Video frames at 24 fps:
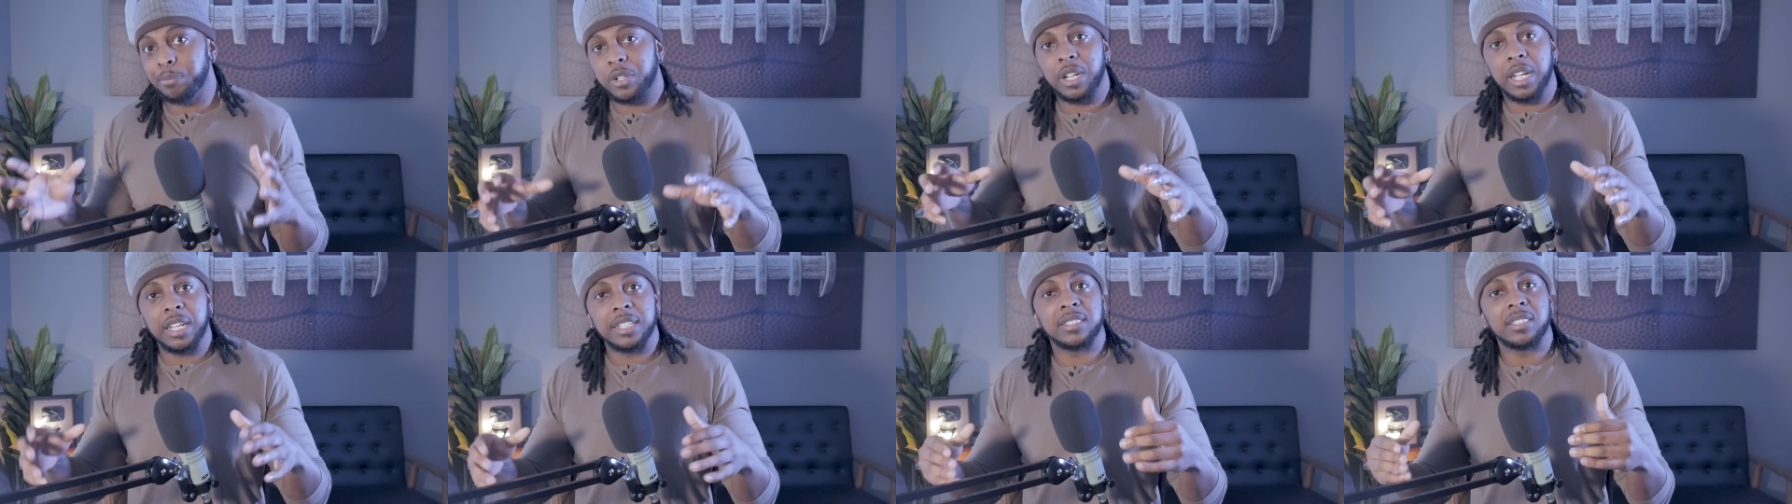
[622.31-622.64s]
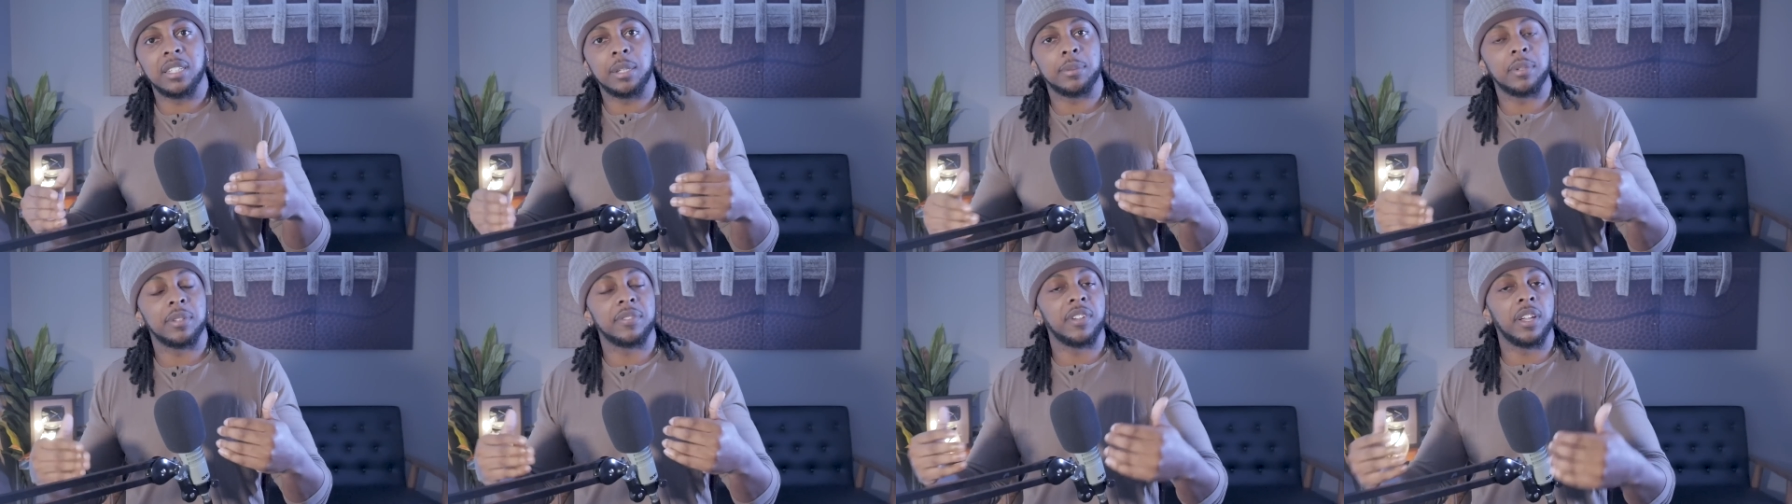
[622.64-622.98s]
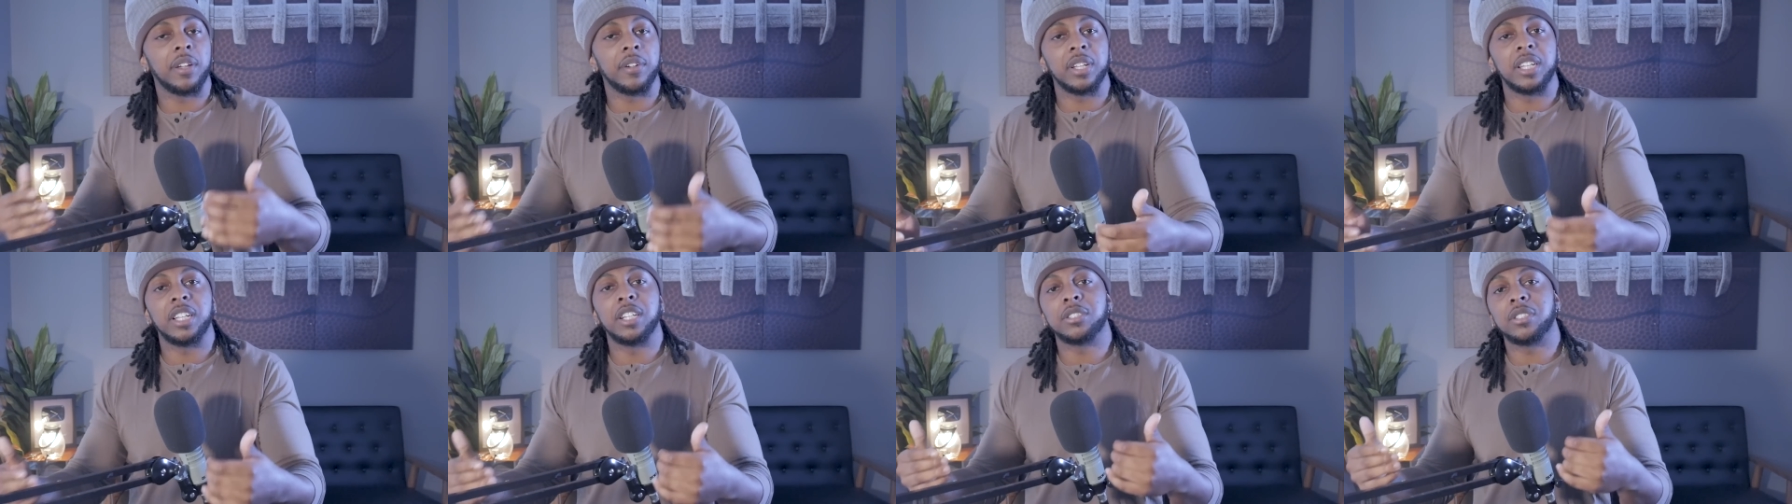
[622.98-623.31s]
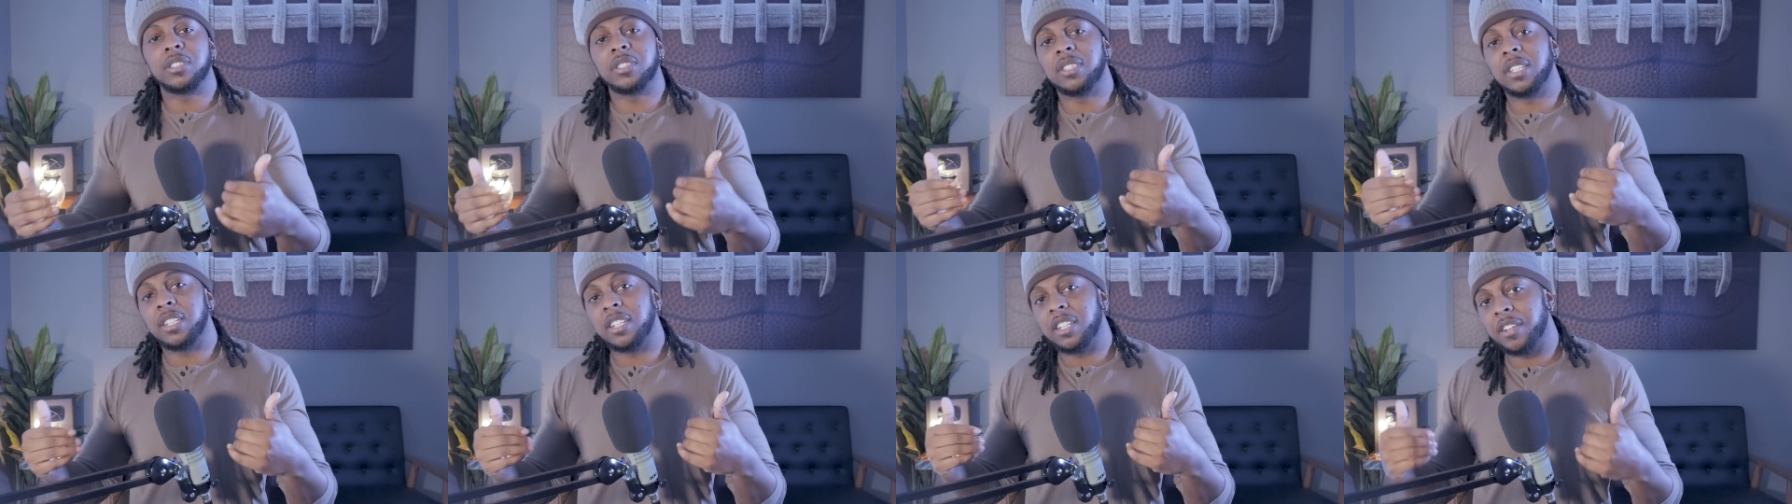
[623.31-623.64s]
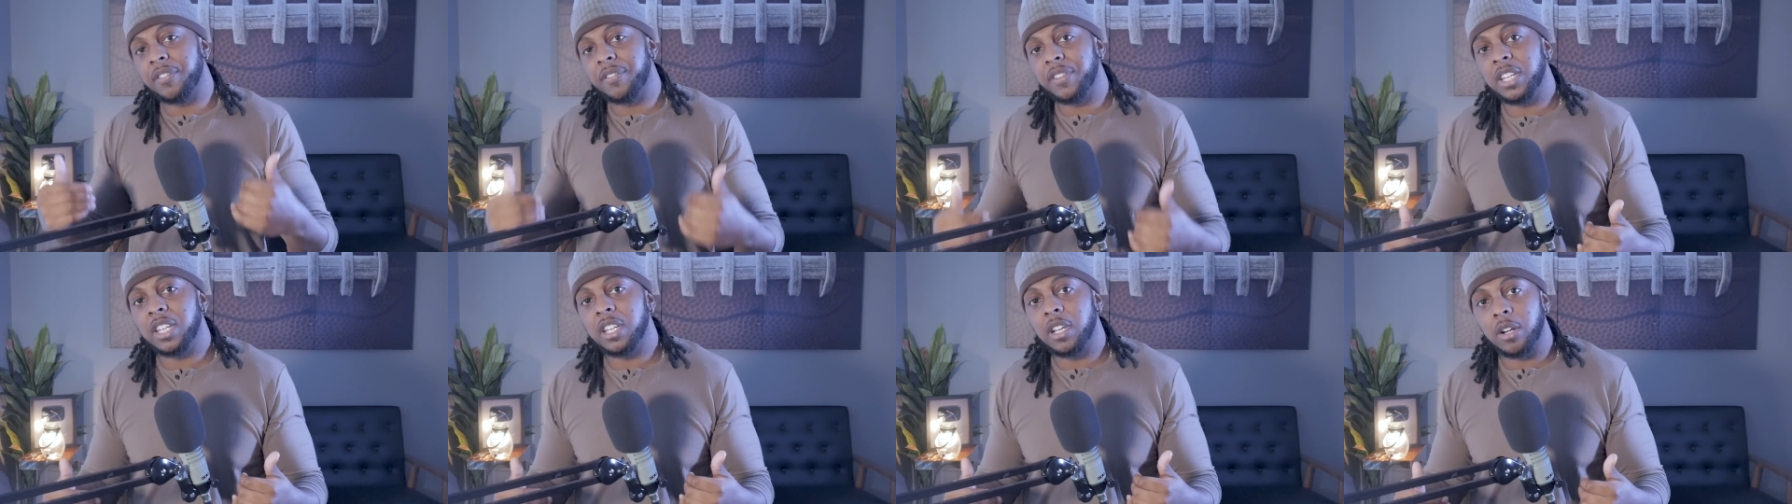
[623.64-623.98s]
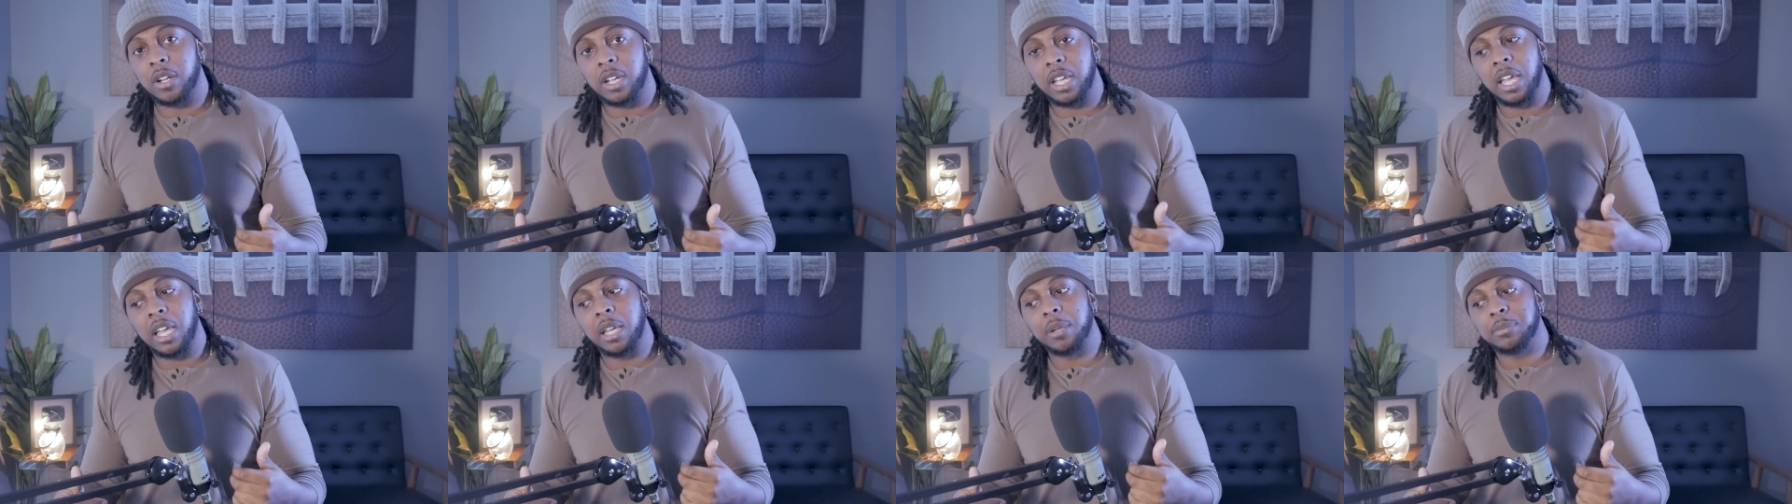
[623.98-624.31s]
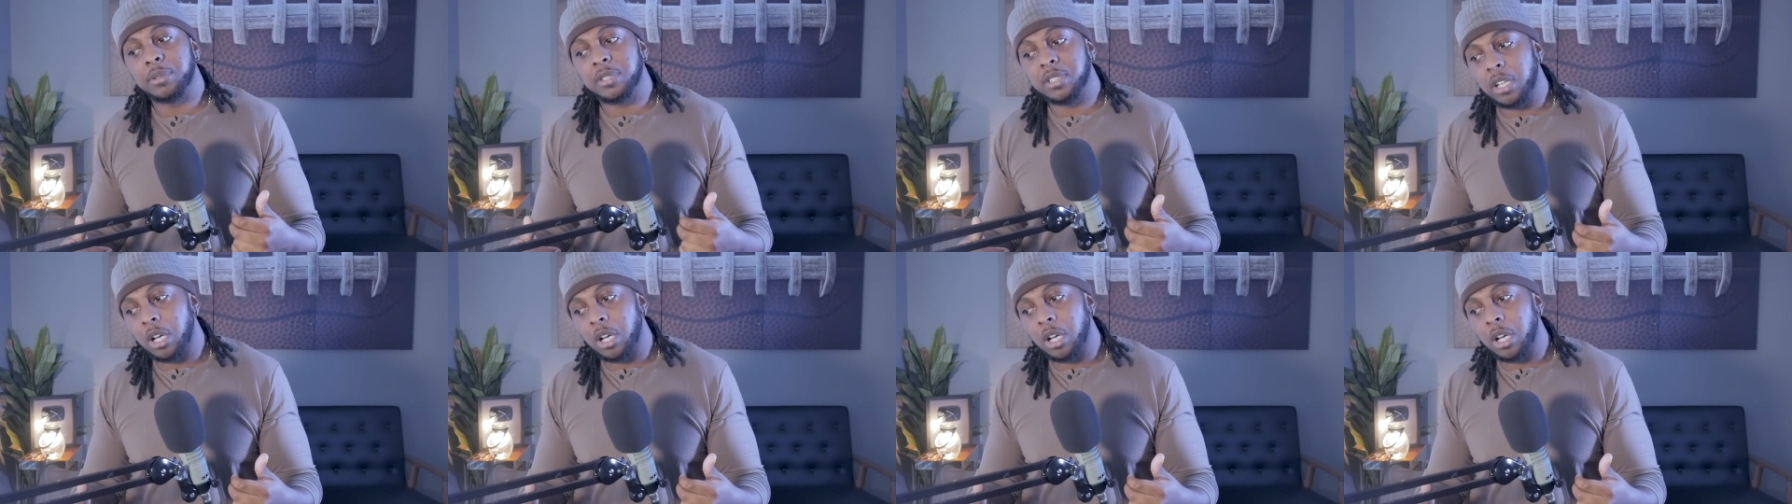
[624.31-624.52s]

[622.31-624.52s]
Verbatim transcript: create something very interesting in a video game.